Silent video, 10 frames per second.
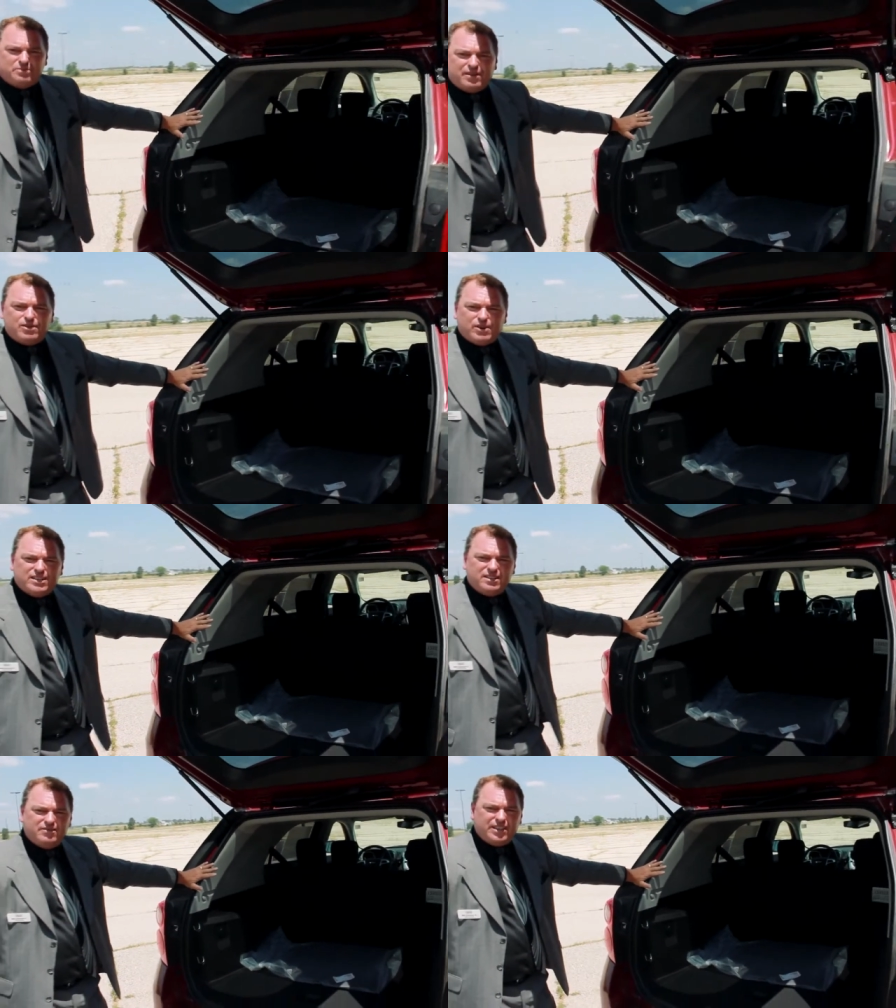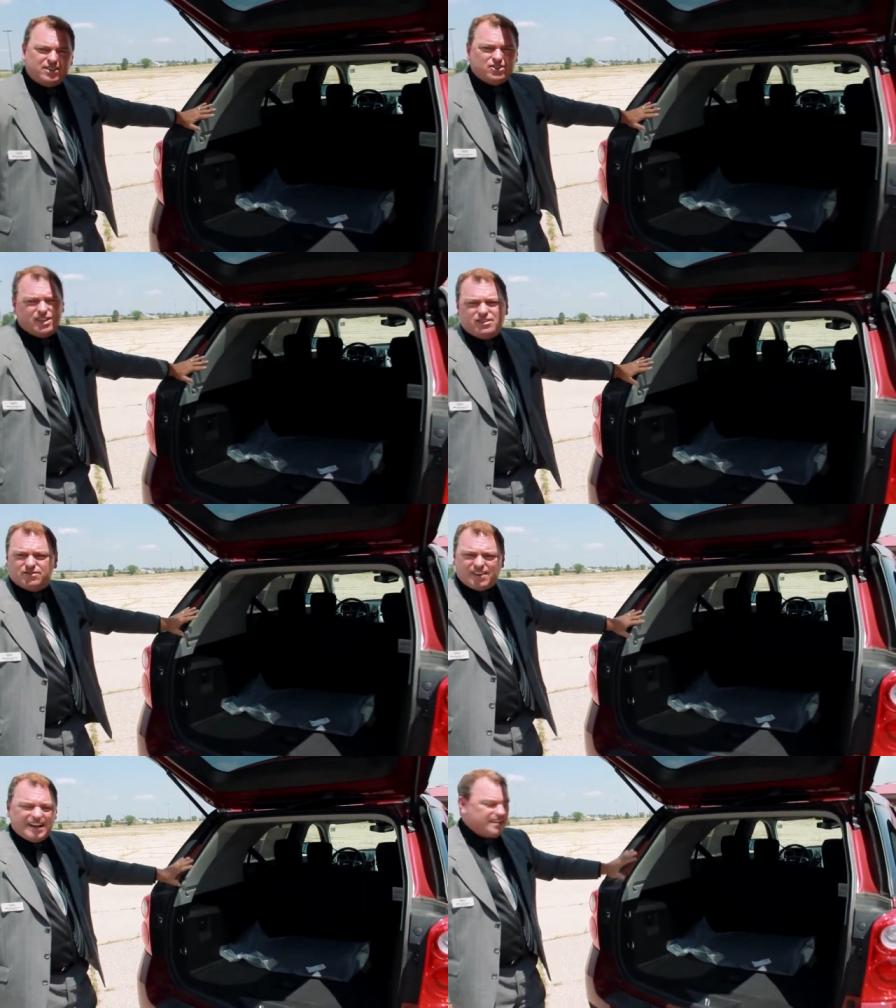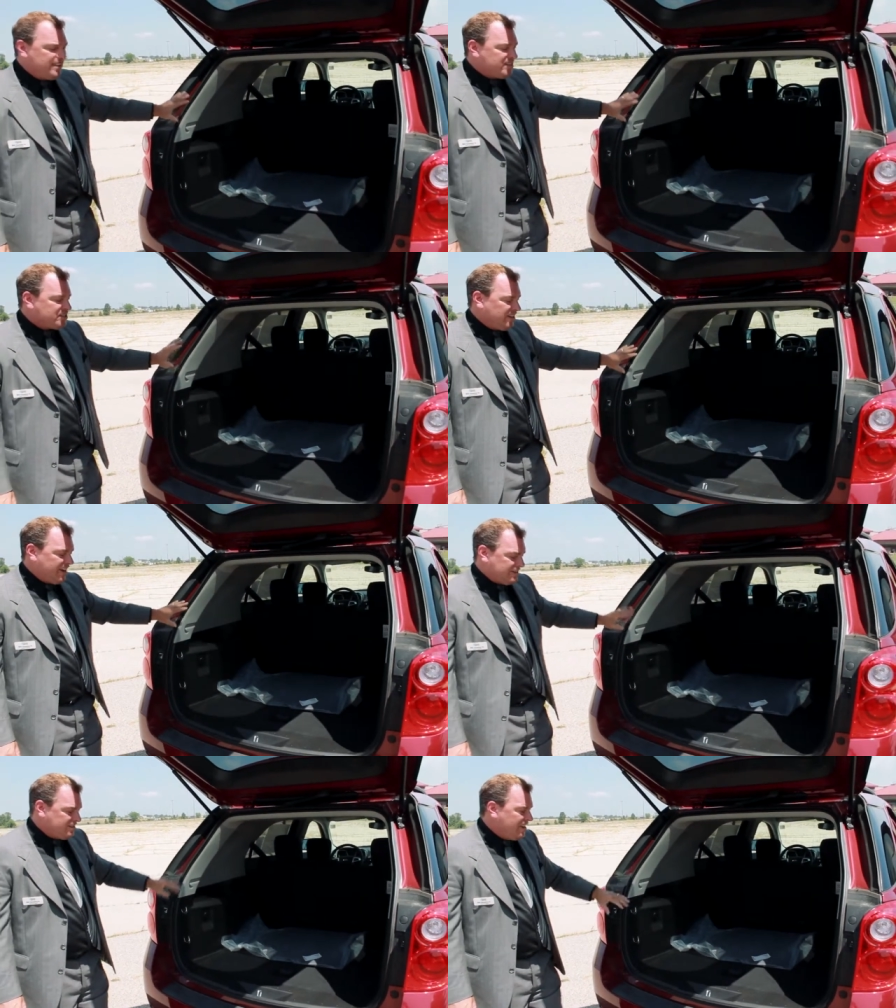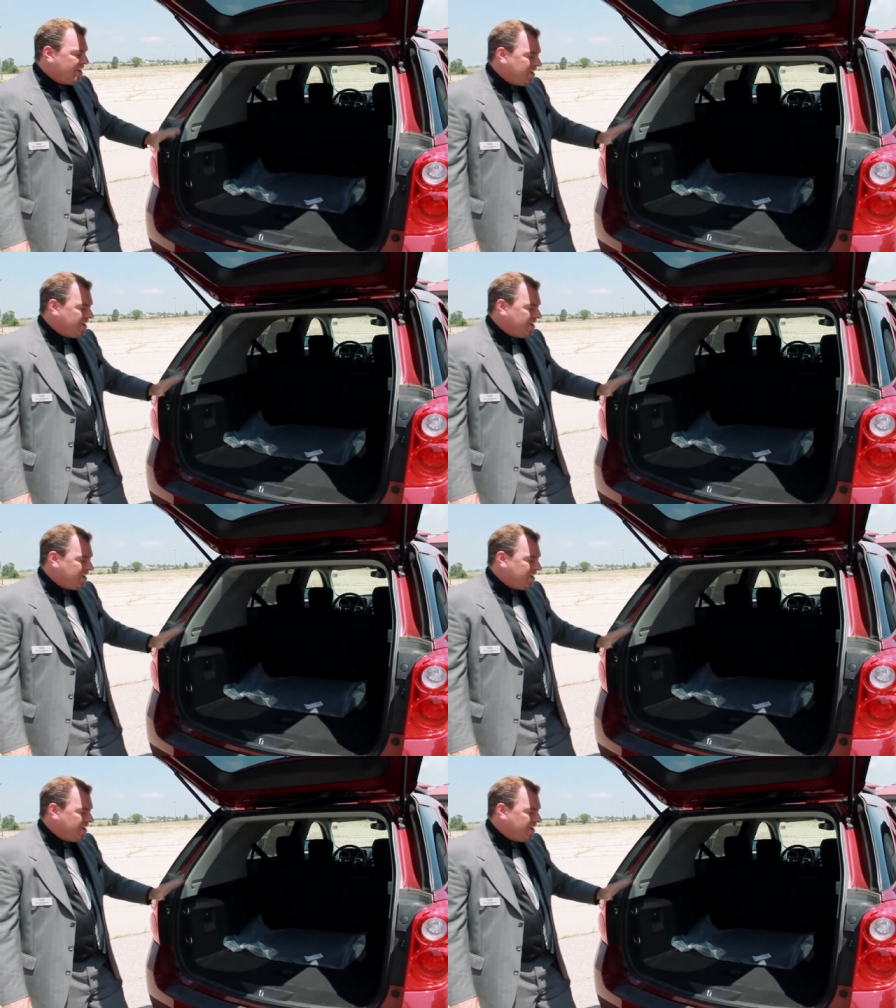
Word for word: above the rest of the vehicles that you find in this class.